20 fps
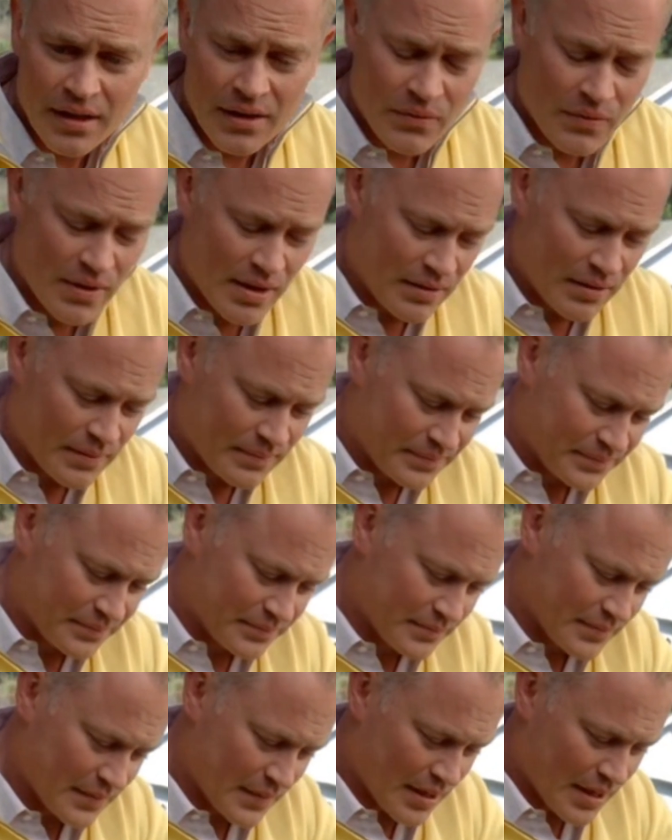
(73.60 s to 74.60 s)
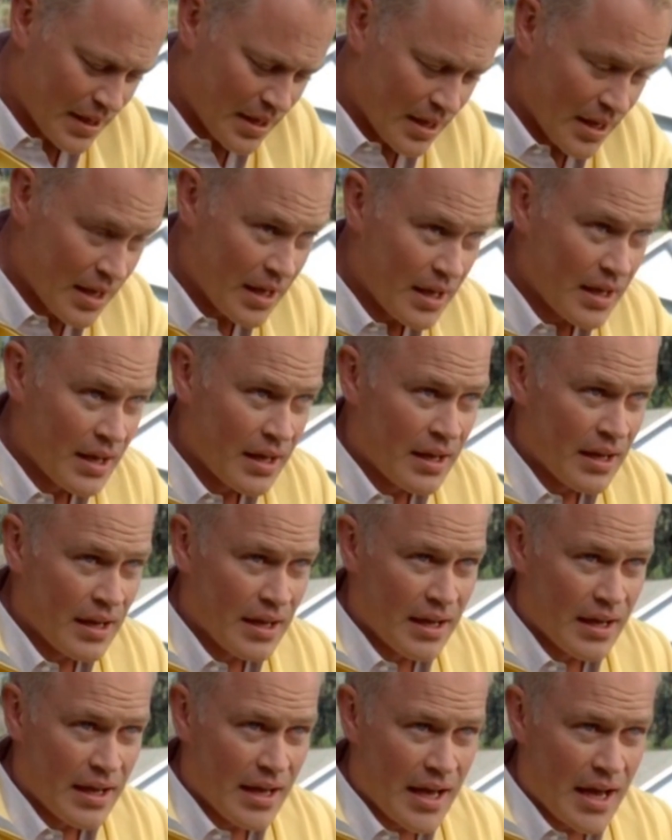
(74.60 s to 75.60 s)
Well,
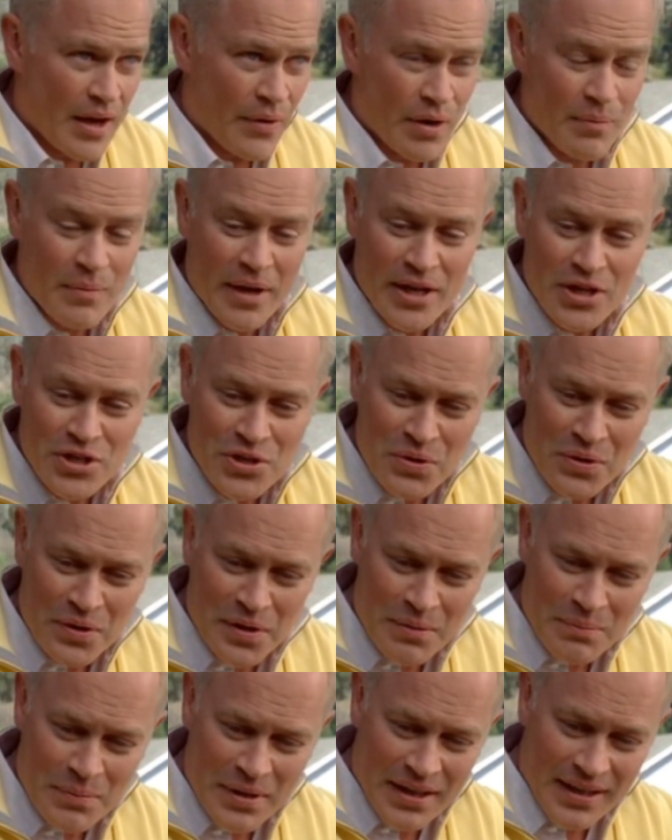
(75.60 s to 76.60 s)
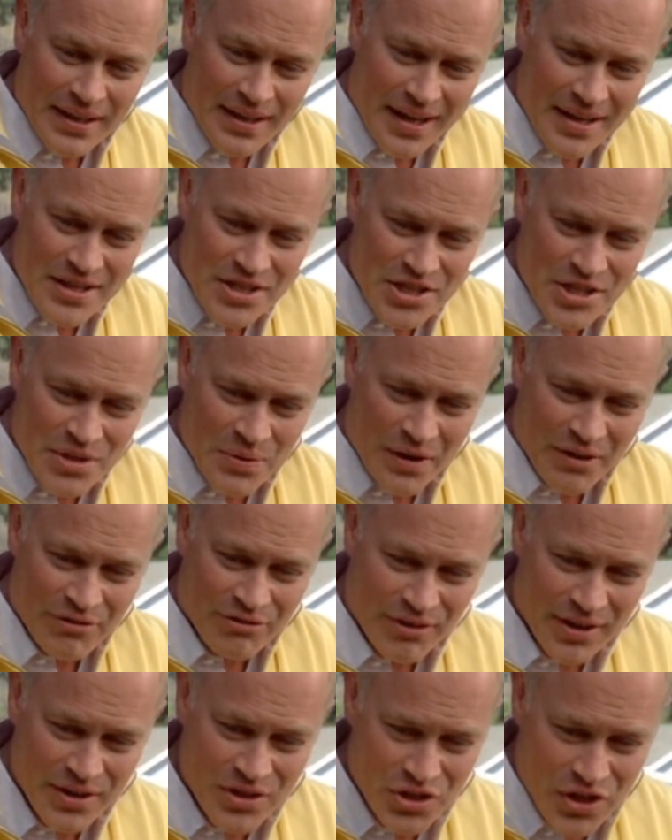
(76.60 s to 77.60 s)
I want to make sure they're being nice to our
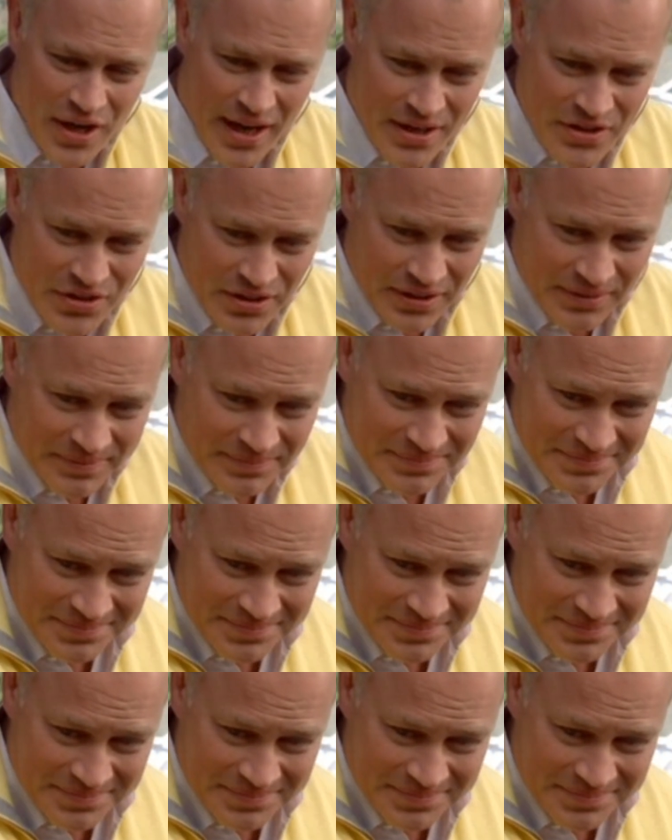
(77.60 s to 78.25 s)
friend Jackson.